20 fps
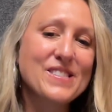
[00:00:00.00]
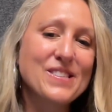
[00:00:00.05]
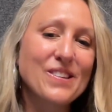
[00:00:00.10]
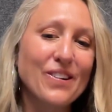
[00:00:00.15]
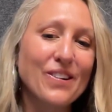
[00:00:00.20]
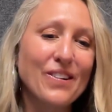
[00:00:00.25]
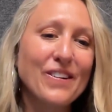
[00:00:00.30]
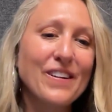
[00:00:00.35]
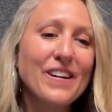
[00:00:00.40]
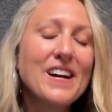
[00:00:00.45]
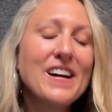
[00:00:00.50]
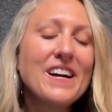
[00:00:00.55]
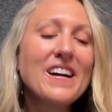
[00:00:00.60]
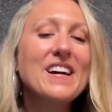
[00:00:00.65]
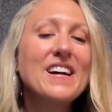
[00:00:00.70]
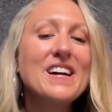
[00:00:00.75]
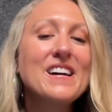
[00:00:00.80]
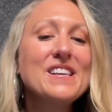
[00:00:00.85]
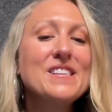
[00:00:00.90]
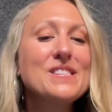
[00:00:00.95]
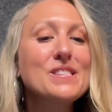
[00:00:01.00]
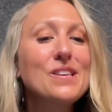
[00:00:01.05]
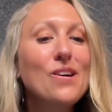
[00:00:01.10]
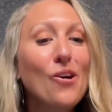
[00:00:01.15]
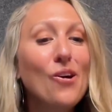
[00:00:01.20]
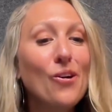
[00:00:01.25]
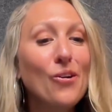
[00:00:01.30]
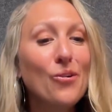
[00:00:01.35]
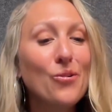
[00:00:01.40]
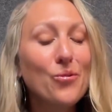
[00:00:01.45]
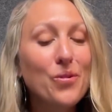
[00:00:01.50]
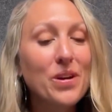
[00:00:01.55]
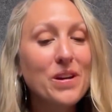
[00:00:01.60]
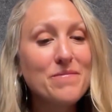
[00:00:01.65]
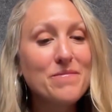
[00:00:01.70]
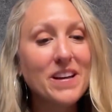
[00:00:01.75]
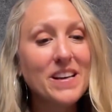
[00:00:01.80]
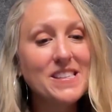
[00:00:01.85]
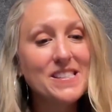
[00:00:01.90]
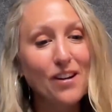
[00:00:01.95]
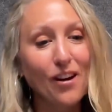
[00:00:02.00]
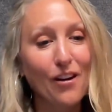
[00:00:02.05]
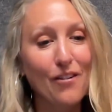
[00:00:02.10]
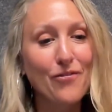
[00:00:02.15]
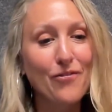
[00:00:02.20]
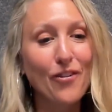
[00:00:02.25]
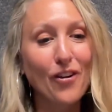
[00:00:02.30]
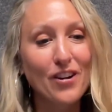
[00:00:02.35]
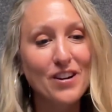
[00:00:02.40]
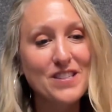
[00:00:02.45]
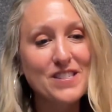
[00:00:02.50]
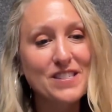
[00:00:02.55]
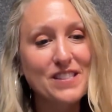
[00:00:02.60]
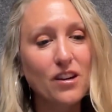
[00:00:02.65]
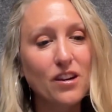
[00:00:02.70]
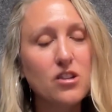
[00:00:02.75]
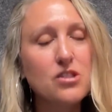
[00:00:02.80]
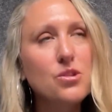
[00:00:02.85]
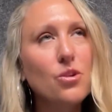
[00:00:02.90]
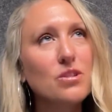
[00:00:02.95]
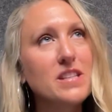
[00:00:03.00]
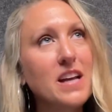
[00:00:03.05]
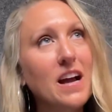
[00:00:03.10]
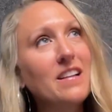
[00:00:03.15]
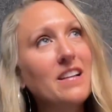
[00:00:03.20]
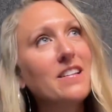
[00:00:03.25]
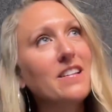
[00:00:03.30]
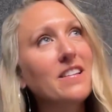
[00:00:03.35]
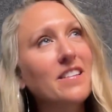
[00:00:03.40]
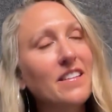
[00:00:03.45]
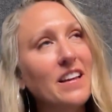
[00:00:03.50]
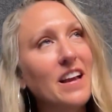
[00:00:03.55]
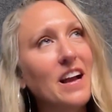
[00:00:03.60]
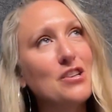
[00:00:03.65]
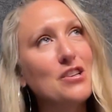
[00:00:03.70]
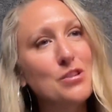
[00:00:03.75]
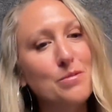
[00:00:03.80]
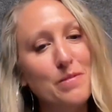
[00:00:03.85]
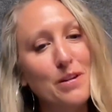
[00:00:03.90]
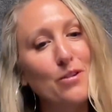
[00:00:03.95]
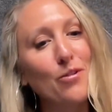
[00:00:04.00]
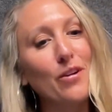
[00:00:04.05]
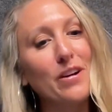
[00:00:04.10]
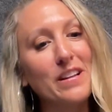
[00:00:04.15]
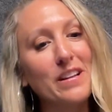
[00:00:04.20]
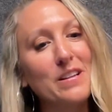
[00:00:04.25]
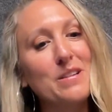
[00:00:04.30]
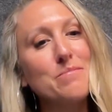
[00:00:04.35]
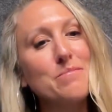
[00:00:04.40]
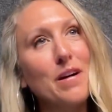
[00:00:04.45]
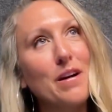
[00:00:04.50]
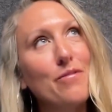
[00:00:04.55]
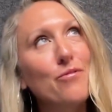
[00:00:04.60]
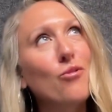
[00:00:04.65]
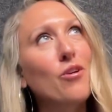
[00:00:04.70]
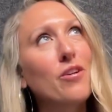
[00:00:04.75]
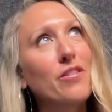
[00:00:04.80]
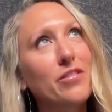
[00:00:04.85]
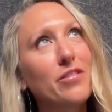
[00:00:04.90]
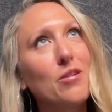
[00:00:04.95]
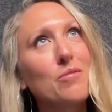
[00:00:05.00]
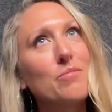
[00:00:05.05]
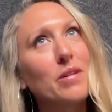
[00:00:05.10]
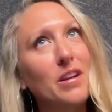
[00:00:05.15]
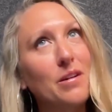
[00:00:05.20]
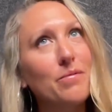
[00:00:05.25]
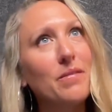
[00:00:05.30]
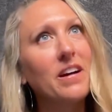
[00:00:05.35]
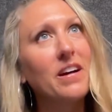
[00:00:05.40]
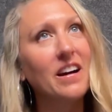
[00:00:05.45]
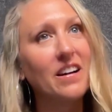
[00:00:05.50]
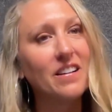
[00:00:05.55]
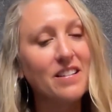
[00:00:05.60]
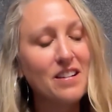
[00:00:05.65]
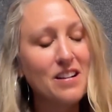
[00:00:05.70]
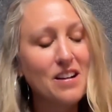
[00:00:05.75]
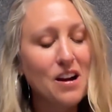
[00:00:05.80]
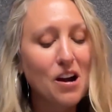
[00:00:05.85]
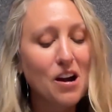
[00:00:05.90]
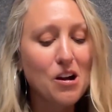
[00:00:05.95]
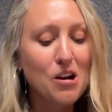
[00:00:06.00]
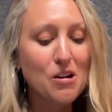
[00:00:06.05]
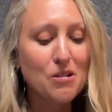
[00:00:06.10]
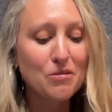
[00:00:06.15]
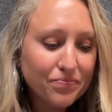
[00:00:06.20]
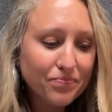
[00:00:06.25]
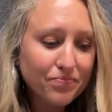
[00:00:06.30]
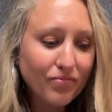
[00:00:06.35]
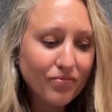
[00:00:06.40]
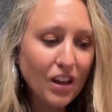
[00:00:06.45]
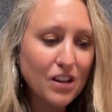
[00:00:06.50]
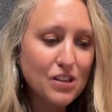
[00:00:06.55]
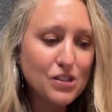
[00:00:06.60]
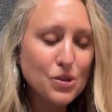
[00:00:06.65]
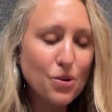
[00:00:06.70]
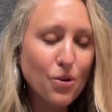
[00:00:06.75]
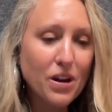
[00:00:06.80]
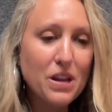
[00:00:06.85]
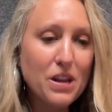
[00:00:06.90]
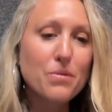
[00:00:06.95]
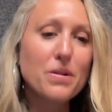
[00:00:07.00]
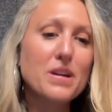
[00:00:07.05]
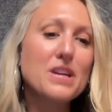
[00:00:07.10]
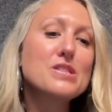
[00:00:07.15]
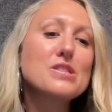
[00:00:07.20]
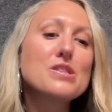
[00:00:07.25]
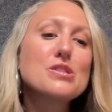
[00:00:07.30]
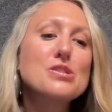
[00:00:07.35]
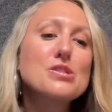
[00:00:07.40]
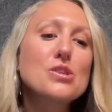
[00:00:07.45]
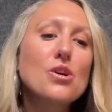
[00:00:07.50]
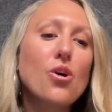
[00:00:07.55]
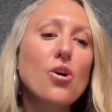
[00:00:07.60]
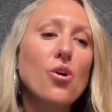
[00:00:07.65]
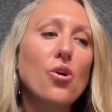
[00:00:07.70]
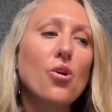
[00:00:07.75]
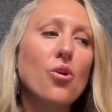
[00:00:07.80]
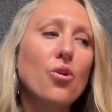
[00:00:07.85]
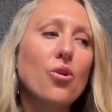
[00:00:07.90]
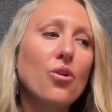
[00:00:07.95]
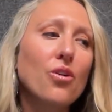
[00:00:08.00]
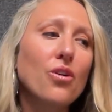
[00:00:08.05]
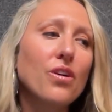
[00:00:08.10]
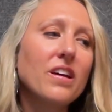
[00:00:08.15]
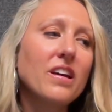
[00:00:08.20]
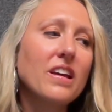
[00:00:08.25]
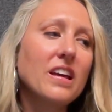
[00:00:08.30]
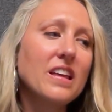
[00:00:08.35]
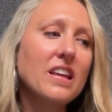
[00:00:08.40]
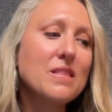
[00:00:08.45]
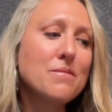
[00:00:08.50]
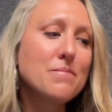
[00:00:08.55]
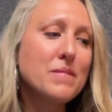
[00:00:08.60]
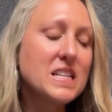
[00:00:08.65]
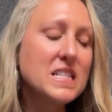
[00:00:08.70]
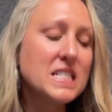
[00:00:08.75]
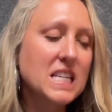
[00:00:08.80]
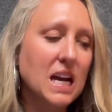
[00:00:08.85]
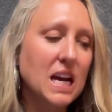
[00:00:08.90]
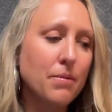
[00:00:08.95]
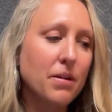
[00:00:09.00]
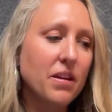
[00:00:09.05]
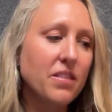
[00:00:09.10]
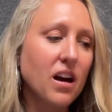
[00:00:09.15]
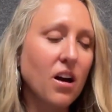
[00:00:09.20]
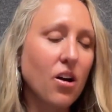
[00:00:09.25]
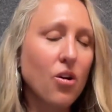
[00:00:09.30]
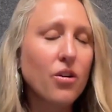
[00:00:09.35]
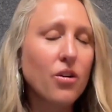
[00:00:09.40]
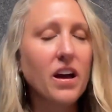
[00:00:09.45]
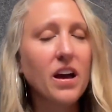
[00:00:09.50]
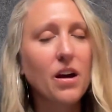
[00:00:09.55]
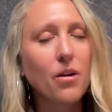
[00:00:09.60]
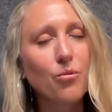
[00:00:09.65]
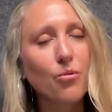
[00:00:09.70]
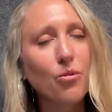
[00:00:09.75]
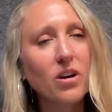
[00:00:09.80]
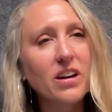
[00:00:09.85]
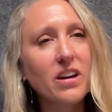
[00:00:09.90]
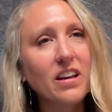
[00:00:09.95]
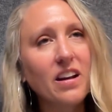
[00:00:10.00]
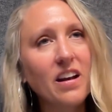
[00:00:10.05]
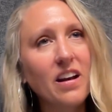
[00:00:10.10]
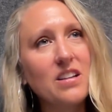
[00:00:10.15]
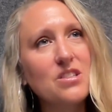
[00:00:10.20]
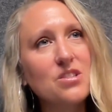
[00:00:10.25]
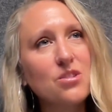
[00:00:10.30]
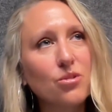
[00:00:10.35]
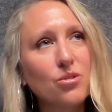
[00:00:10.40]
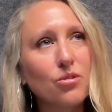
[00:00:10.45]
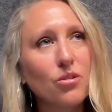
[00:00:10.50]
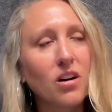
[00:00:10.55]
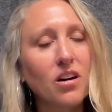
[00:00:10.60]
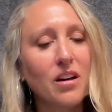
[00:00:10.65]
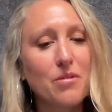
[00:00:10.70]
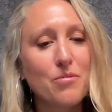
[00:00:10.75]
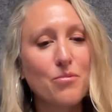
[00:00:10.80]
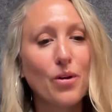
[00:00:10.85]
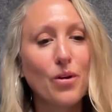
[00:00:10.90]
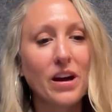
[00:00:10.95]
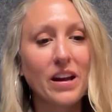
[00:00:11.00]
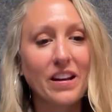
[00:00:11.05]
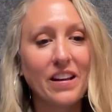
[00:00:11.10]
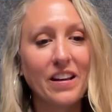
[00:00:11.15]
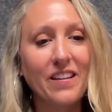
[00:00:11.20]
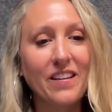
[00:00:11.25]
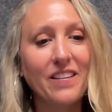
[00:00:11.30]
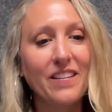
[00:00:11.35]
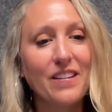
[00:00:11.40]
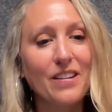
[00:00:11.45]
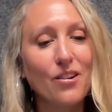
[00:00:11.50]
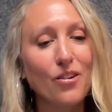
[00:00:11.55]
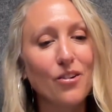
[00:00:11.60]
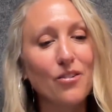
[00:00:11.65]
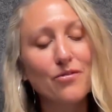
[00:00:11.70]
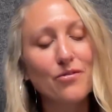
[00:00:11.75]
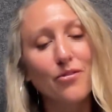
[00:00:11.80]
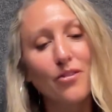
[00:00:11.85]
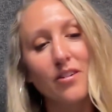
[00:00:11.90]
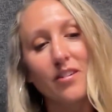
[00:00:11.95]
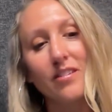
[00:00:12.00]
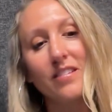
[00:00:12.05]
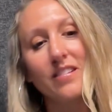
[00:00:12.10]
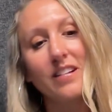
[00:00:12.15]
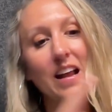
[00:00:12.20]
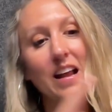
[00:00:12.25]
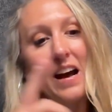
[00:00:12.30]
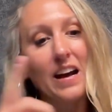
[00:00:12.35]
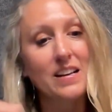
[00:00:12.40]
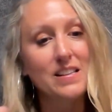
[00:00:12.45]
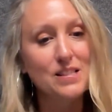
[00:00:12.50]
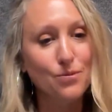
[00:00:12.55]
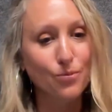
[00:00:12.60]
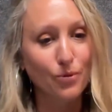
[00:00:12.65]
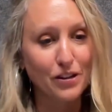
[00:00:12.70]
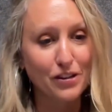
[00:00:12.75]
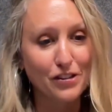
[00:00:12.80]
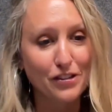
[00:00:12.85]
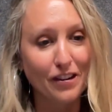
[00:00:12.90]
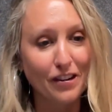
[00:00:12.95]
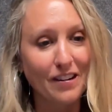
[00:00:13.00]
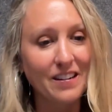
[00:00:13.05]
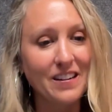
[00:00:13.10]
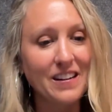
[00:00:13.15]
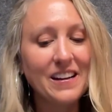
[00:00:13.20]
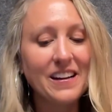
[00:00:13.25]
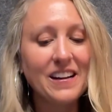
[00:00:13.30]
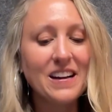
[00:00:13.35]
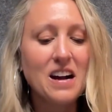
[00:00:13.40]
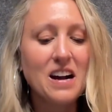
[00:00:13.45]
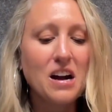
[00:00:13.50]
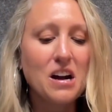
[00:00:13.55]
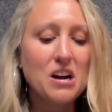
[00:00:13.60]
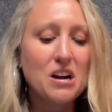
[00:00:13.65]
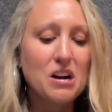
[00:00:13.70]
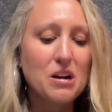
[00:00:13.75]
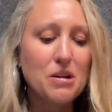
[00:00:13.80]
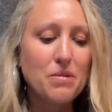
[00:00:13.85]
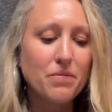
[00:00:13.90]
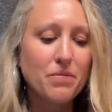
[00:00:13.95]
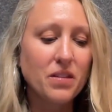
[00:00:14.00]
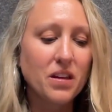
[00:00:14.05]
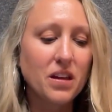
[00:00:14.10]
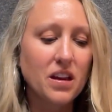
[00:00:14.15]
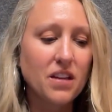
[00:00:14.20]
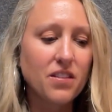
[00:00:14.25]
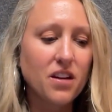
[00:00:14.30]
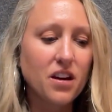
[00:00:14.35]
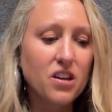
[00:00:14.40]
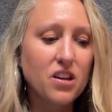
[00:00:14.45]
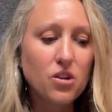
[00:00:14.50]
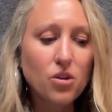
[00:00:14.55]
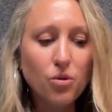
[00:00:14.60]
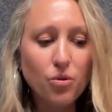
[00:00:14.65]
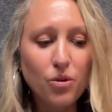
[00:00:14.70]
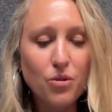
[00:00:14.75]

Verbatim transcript: so. Wow. So we missed our first year. So technically, I should be going into my fourth year, but I'm not. Uh, and so anyways so in the meantime i thought okay what can i do while i'm waiting you know for next winter um, and i thought you know